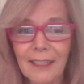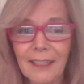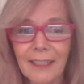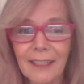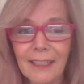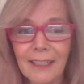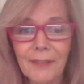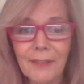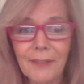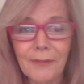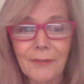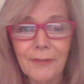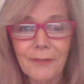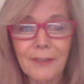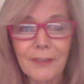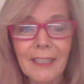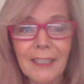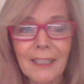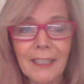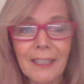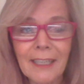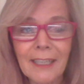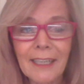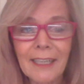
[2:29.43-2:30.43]
I
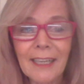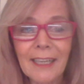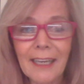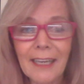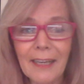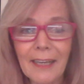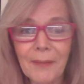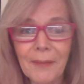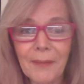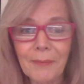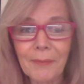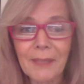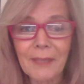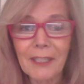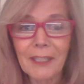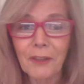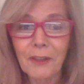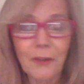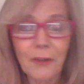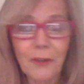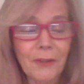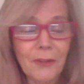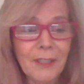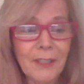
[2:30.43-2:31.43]
lived
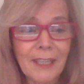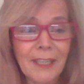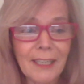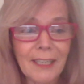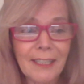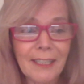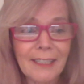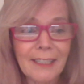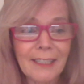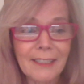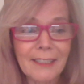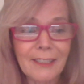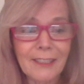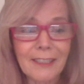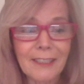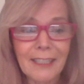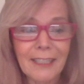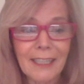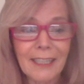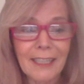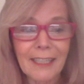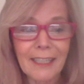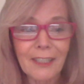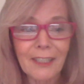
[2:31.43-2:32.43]
in Northern
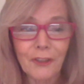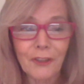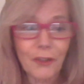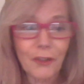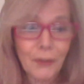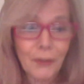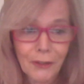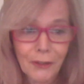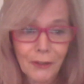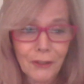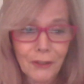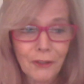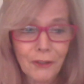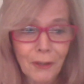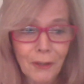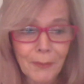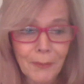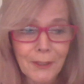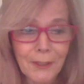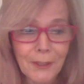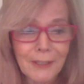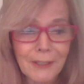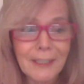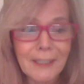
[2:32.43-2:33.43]
Ireland during the
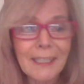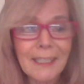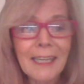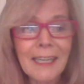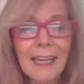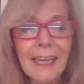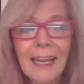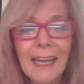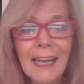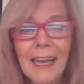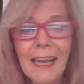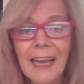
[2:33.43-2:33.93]
Troubles.